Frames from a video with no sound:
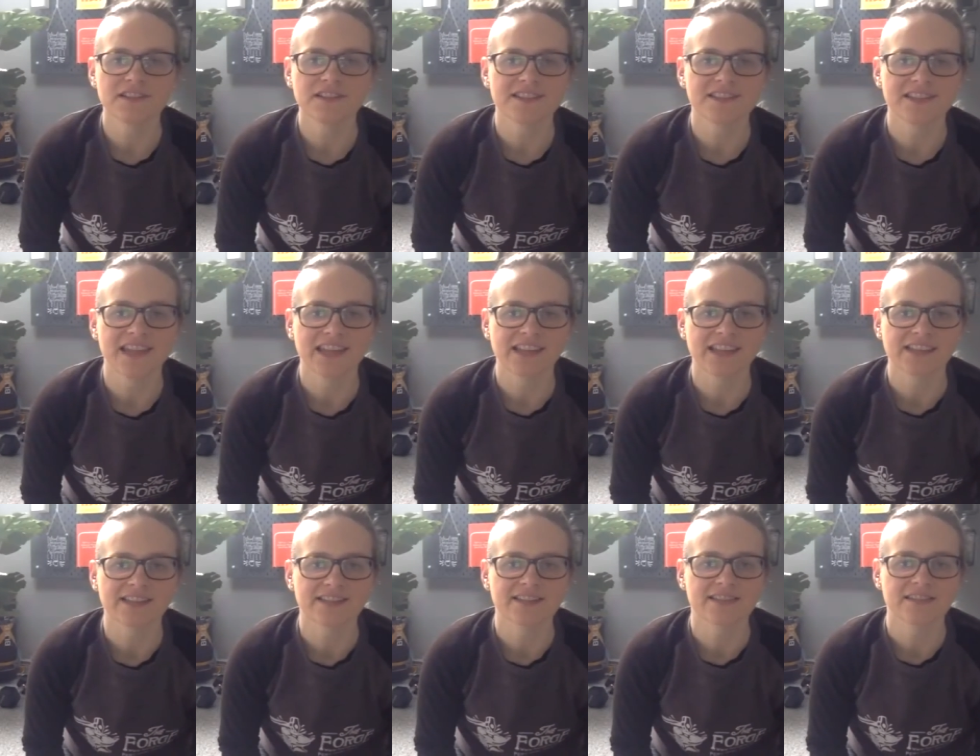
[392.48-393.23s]

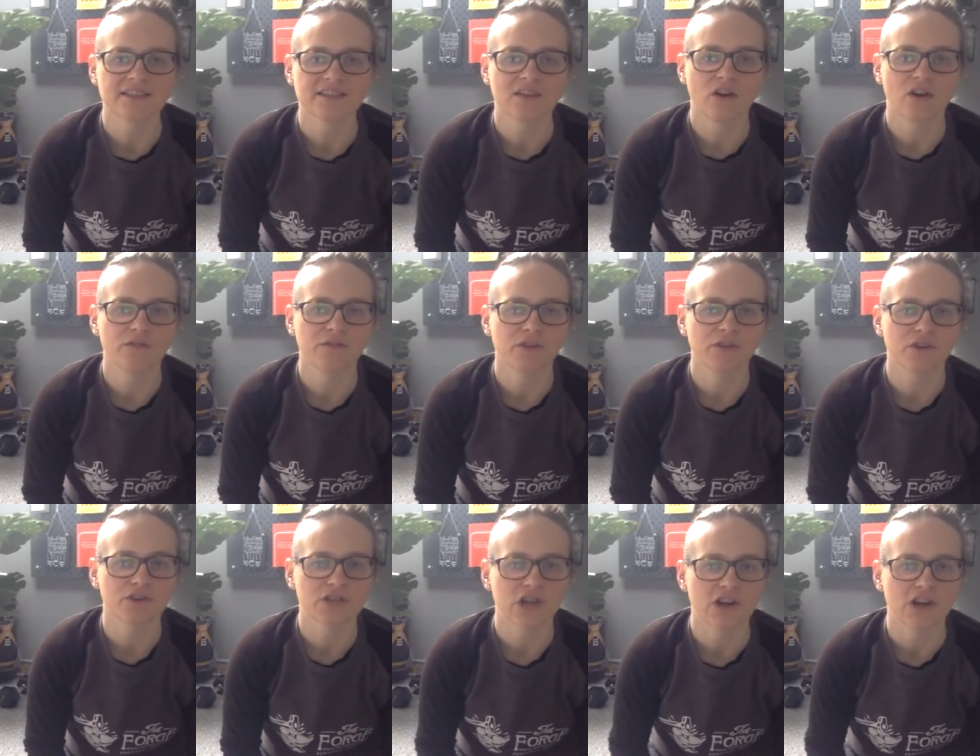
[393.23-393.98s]
6 of
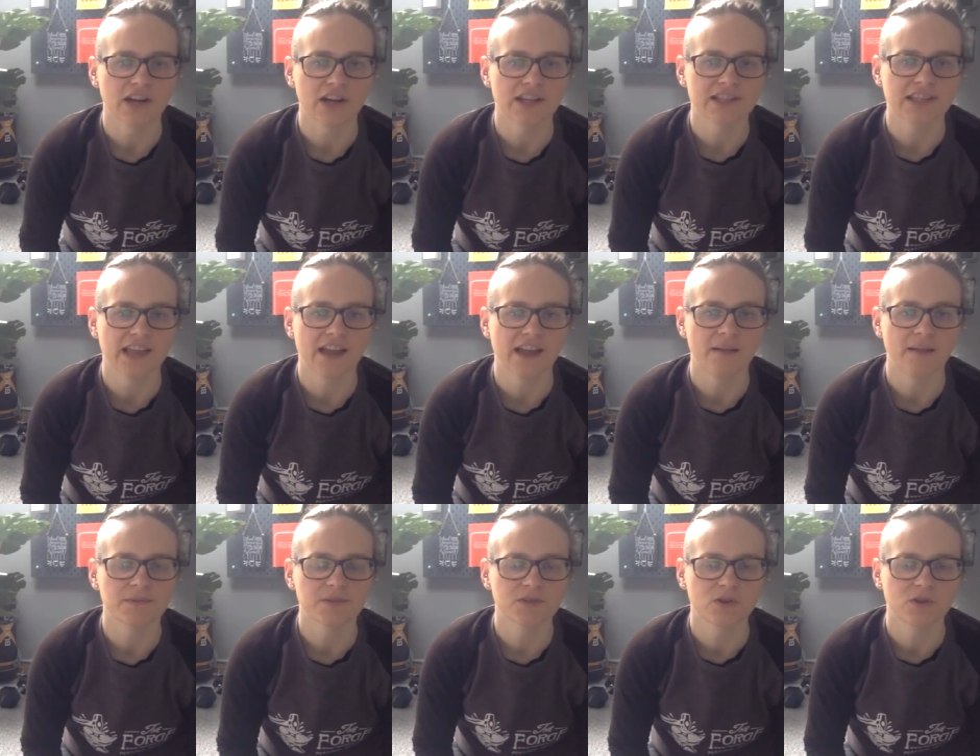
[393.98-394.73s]
your Turkish Get
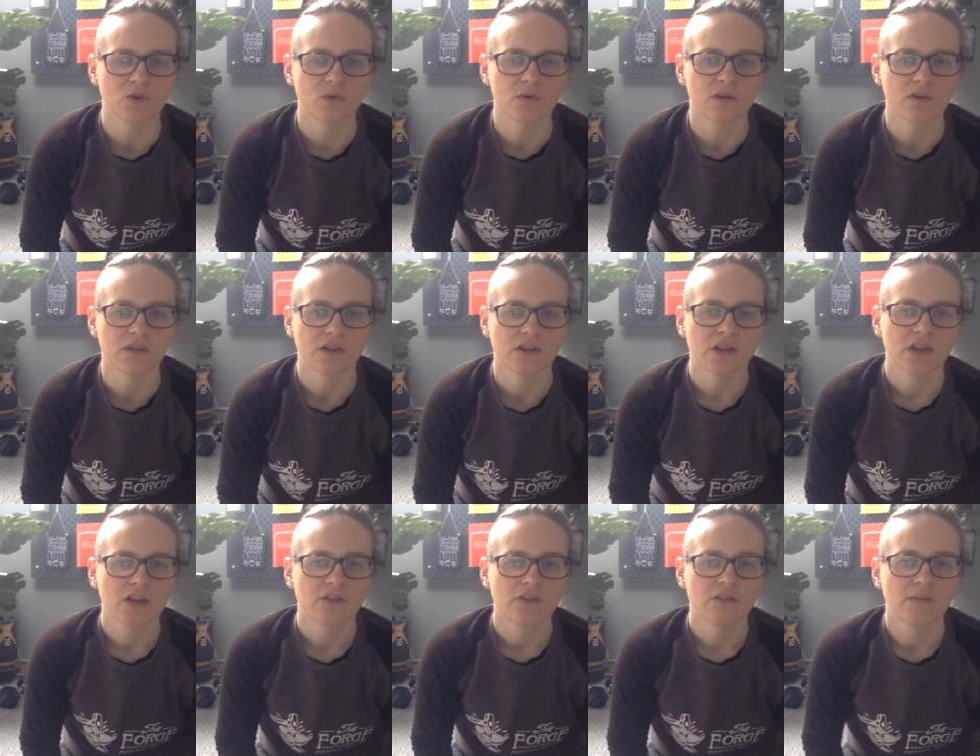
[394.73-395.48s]
Ups total,
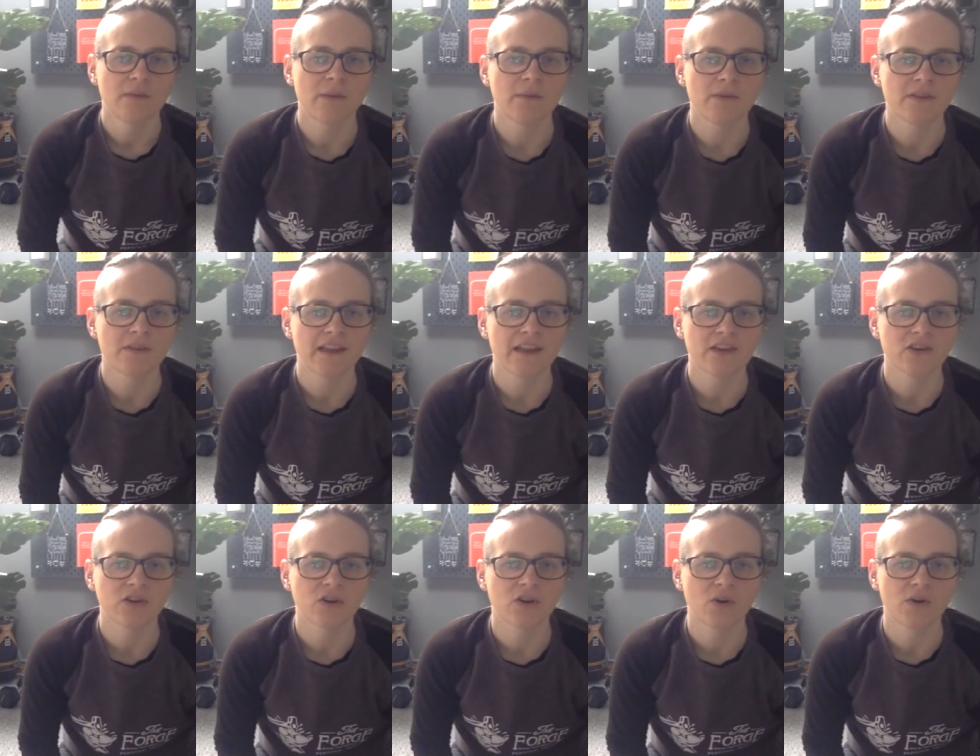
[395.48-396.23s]
remember then
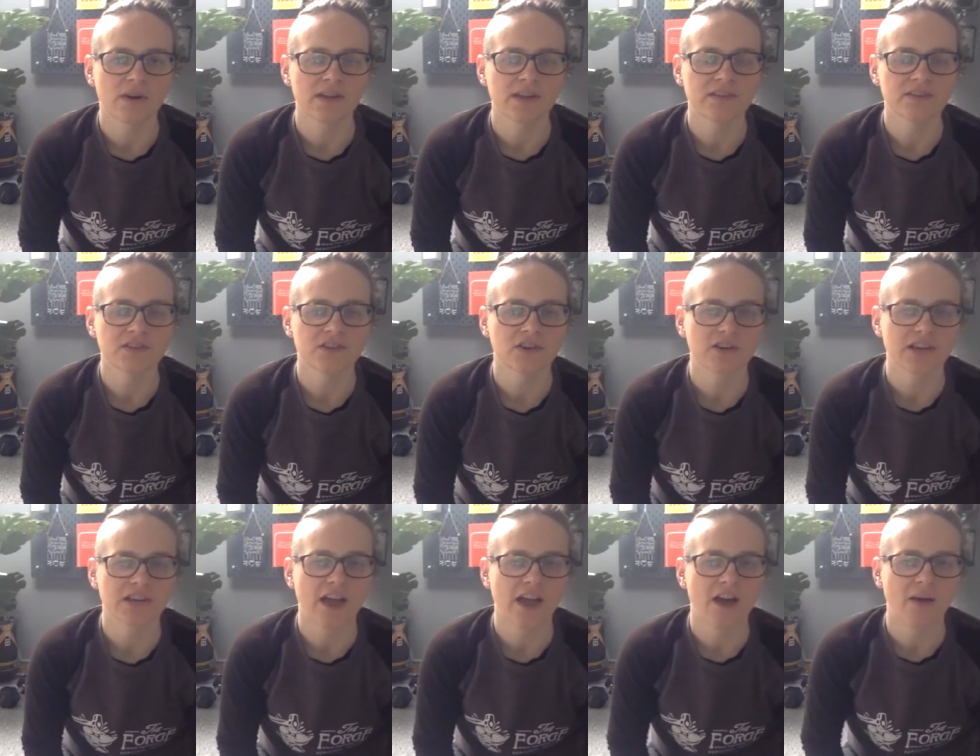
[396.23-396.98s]
you're going into your
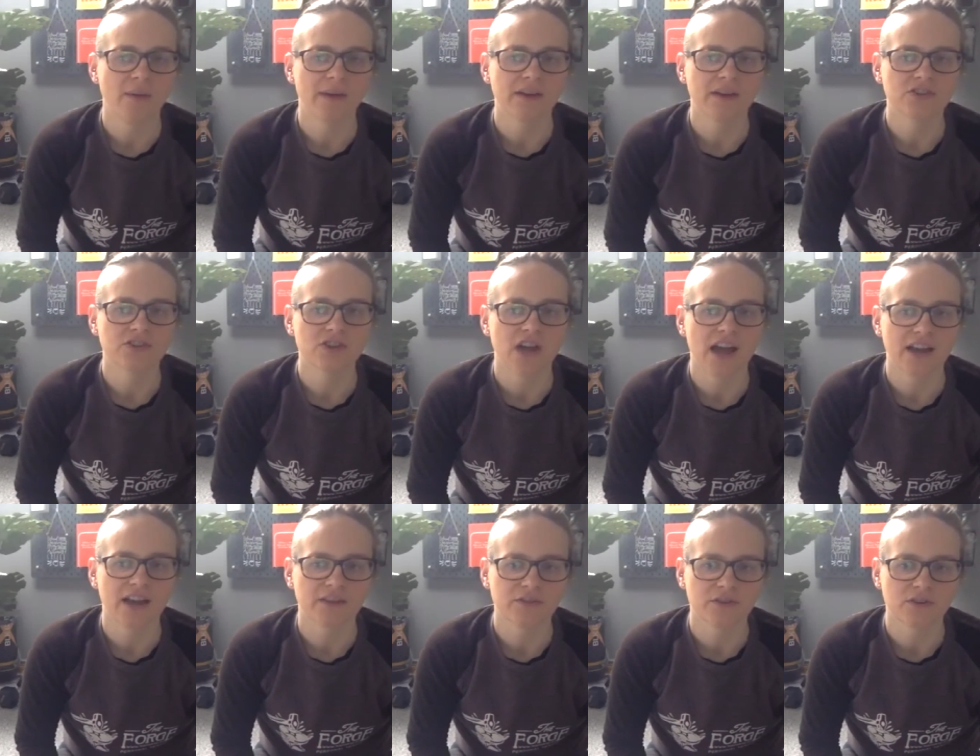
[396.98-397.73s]
kettlebell
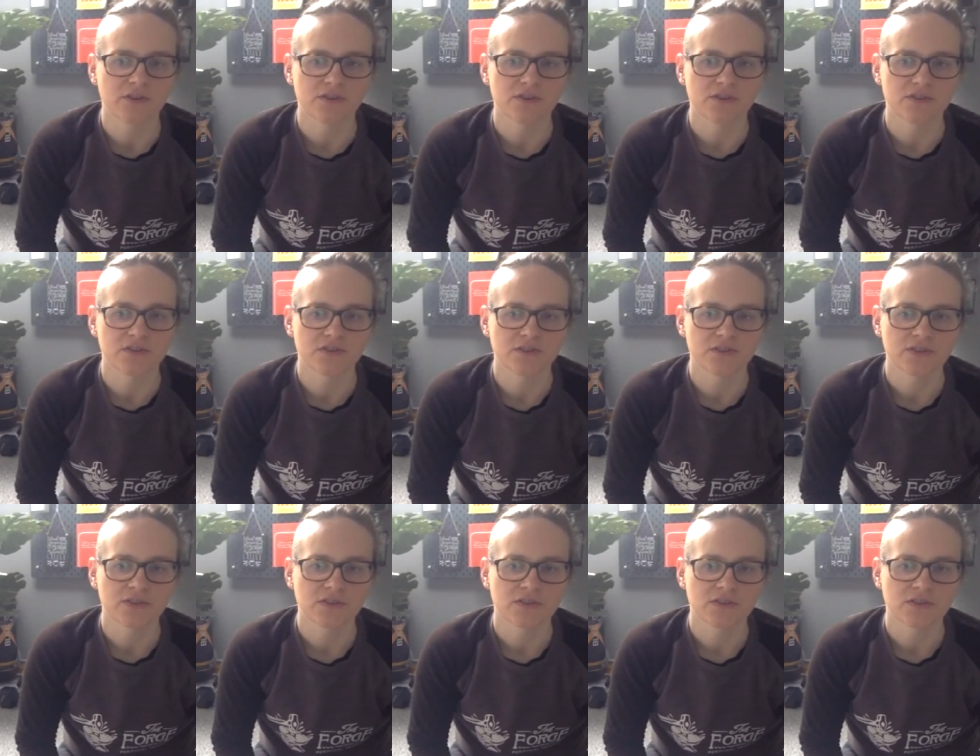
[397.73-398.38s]
drag throughs.